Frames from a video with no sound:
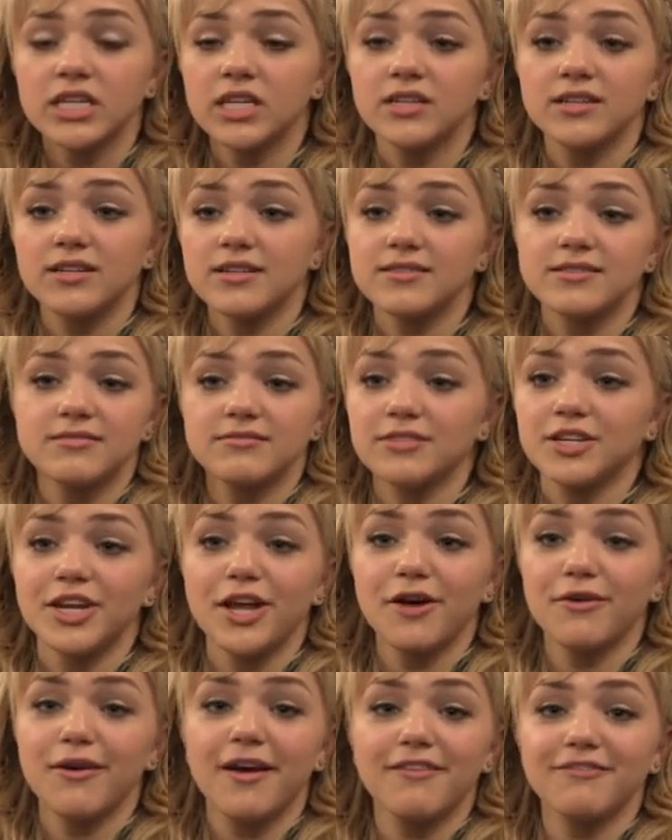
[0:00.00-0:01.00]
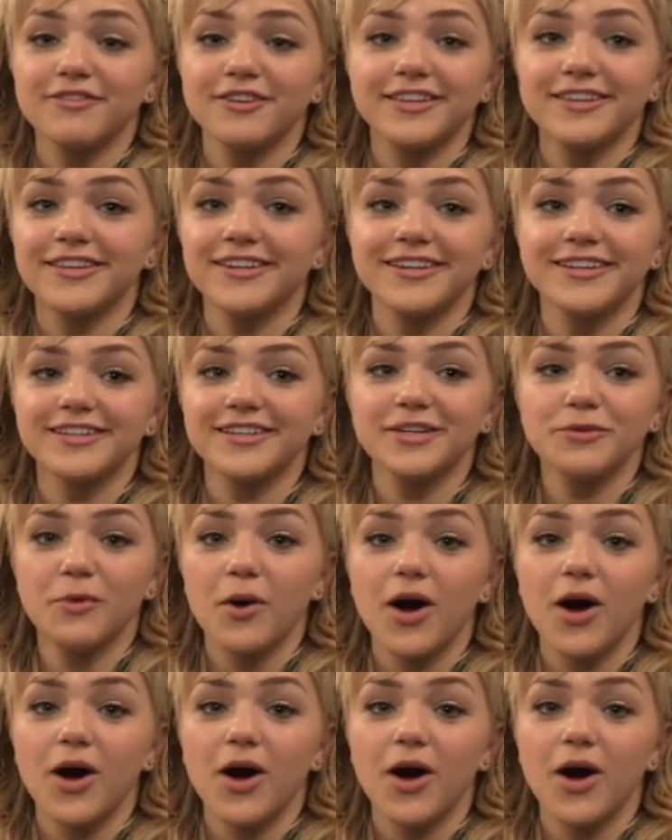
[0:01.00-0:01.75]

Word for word: He does you know everything he